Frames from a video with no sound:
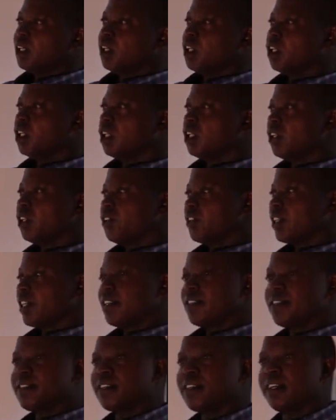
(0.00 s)
Or you
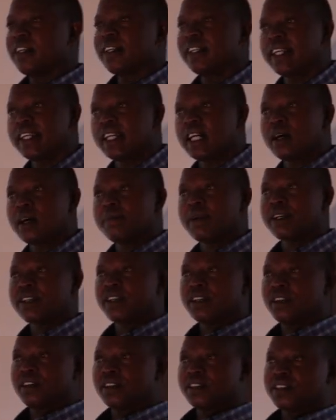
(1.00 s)
can say they are
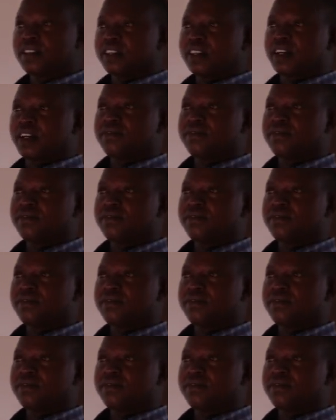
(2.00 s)
materials in the